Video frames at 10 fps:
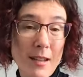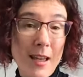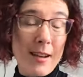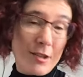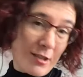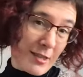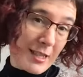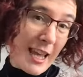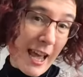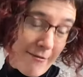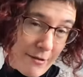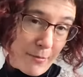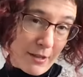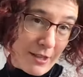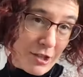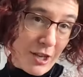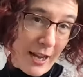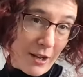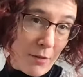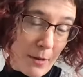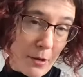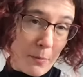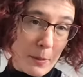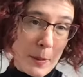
and I shouldn't see everybody's chat coming up.